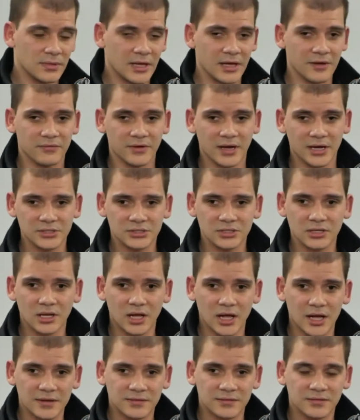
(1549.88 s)

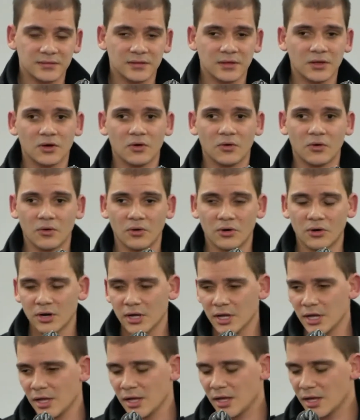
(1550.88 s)
evangelized or
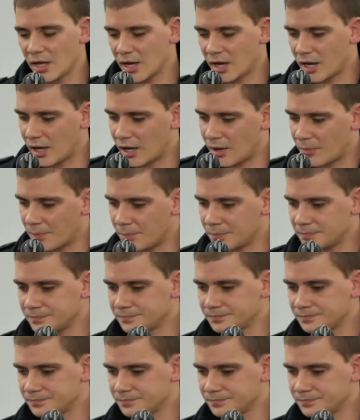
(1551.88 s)
um,